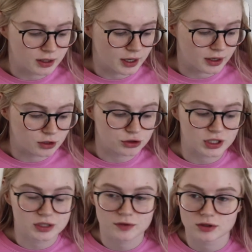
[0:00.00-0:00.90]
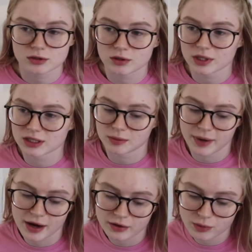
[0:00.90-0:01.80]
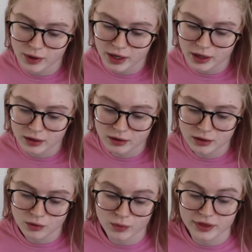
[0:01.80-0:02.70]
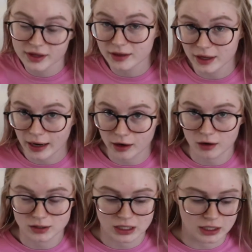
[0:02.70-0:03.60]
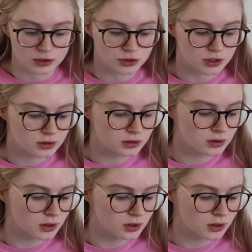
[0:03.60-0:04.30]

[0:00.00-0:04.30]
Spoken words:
and a transversal is a pathway within the icosahedron,